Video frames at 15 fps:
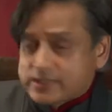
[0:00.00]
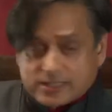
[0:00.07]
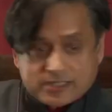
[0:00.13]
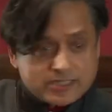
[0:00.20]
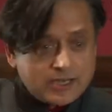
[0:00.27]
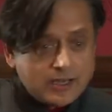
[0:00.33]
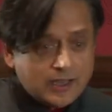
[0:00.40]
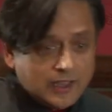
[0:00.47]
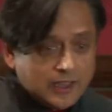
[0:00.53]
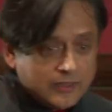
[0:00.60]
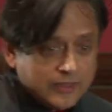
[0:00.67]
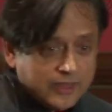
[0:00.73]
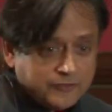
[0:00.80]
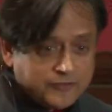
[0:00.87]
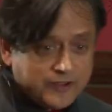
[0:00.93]
since
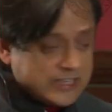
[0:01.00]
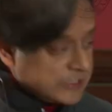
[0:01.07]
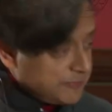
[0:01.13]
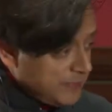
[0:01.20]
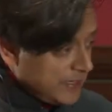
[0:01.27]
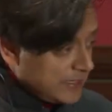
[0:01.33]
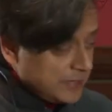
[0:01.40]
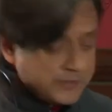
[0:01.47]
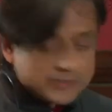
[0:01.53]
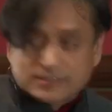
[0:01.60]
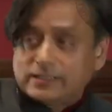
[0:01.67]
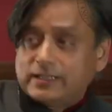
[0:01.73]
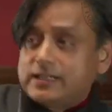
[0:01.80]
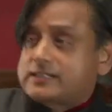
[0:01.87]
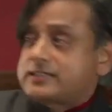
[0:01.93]
the first speaker,
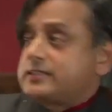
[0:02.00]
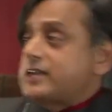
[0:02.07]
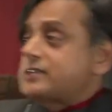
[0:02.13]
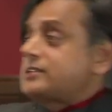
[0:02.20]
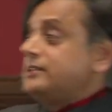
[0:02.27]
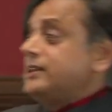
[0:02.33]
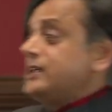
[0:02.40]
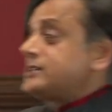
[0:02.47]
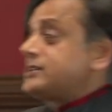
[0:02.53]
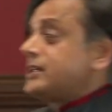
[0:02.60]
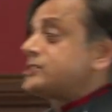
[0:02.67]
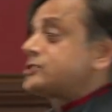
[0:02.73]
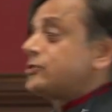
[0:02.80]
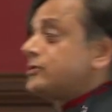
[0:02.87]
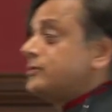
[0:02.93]
Mr. Lee, suggested these
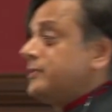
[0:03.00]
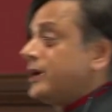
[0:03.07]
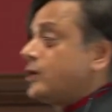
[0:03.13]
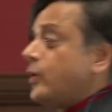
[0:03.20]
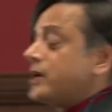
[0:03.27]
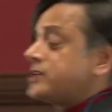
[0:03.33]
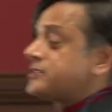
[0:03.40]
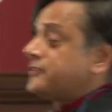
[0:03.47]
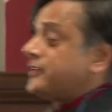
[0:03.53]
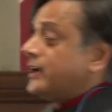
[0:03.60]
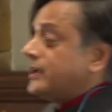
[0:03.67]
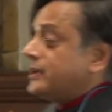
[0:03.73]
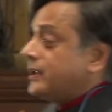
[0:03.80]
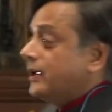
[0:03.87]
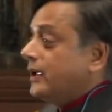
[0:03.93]
things couldn't be
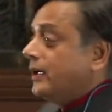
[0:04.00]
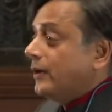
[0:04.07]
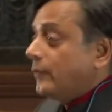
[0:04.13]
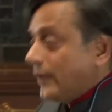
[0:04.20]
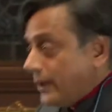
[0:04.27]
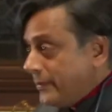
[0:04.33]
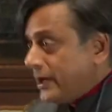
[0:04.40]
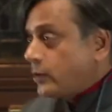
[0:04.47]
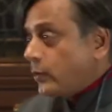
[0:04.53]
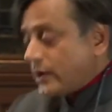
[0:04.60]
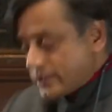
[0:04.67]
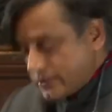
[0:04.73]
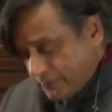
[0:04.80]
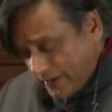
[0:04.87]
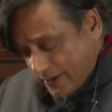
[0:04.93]
quantified. Well, let me
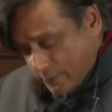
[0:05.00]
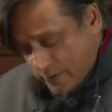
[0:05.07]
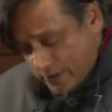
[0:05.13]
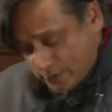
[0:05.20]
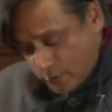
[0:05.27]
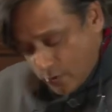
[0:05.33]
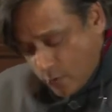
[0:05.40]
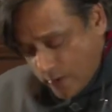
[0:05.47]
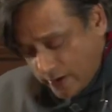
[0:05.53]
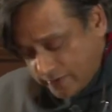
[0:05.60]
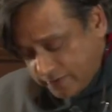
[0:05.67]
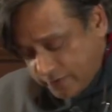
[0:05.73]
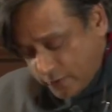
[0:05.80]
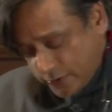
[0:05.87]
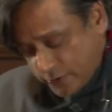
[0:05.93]
quantify World War I
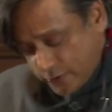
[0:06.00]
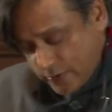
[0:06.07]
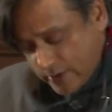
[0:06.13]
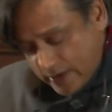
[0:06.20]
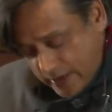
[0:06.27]
for you.